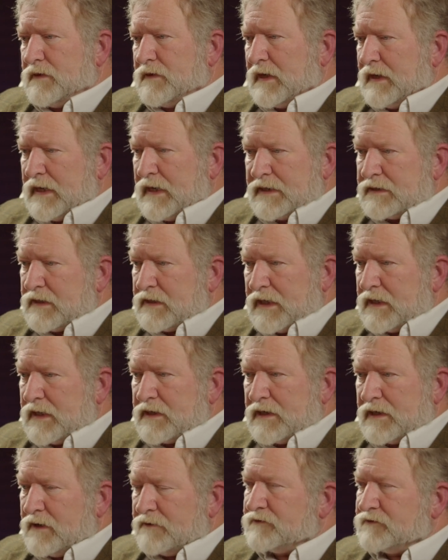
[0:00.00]
and
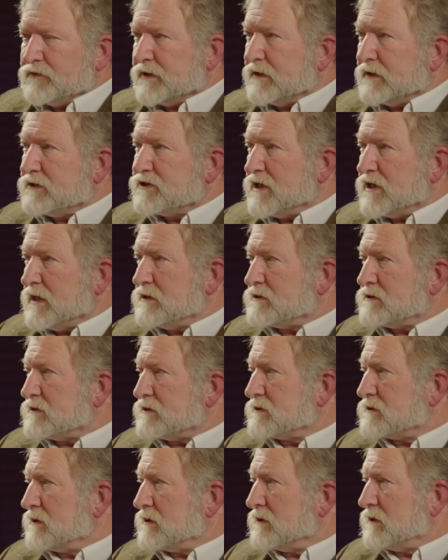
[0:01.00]
everything
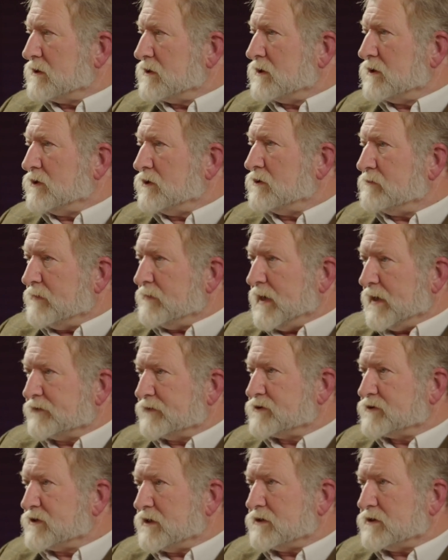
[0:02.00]
changes. Your
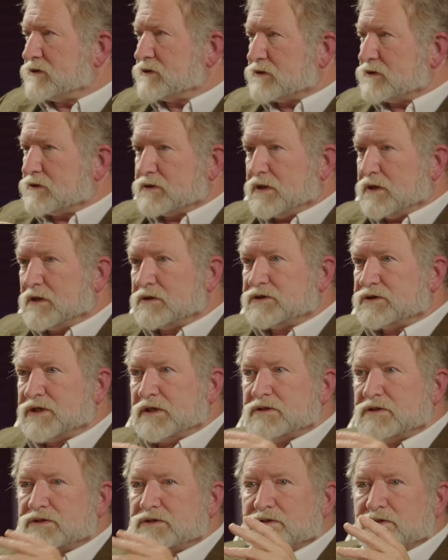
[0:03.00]
mouth changes, your tongue
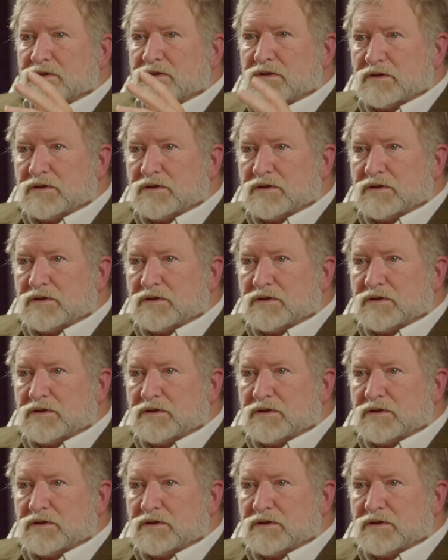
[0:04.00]
changes,